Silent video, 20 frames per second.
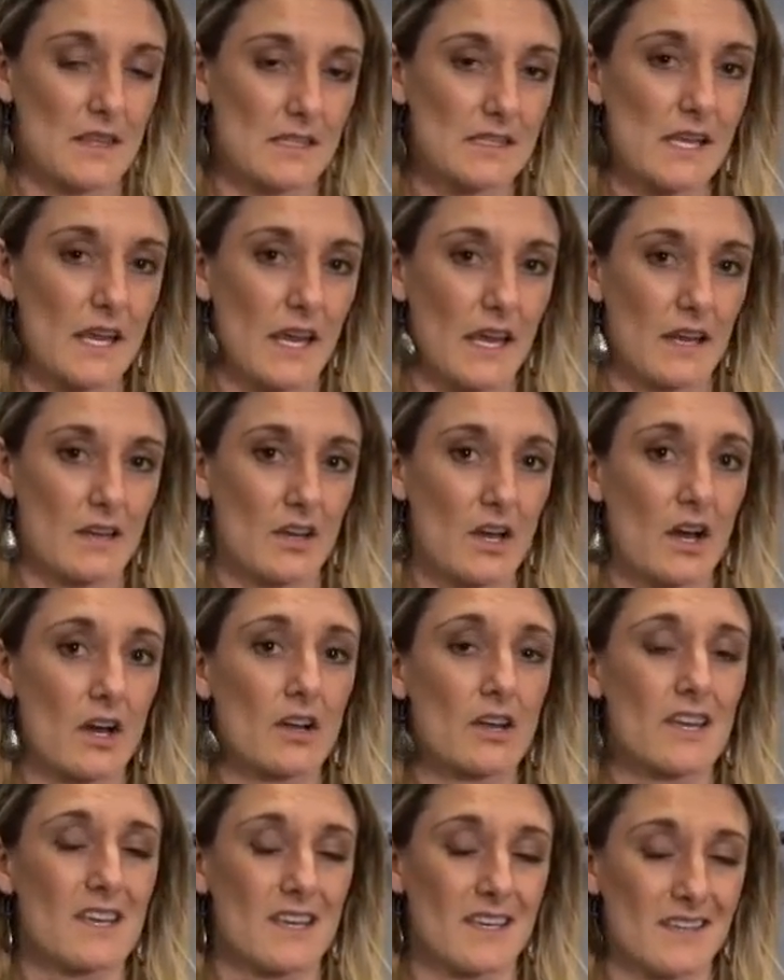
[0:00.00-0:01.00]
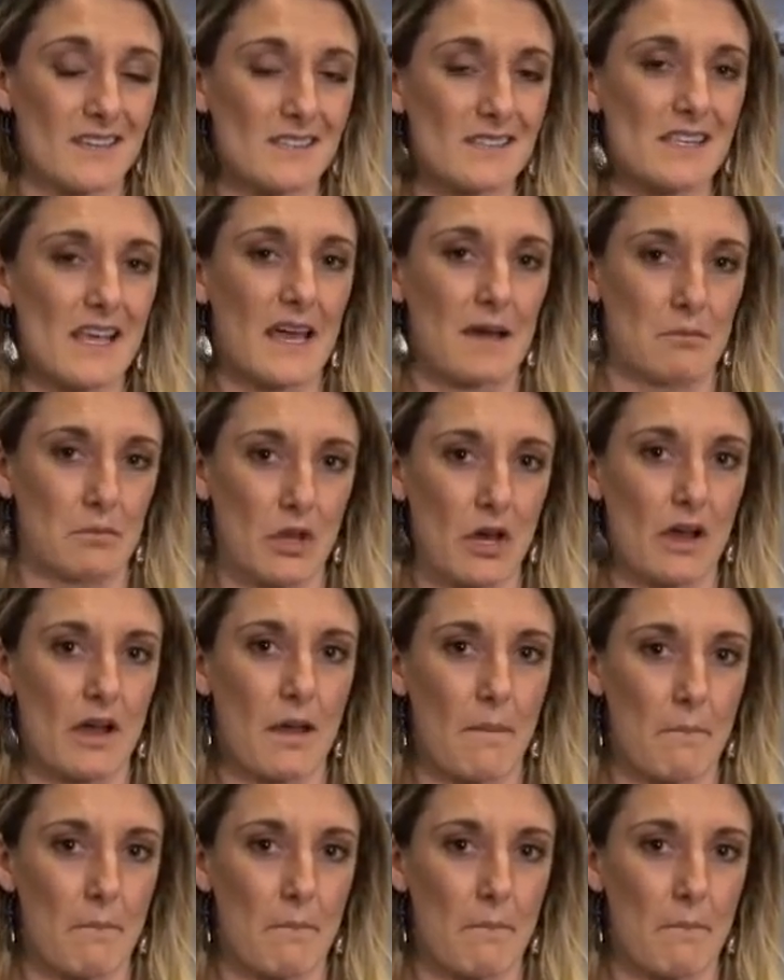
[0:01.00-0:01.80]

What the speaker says: this handguard is M-lock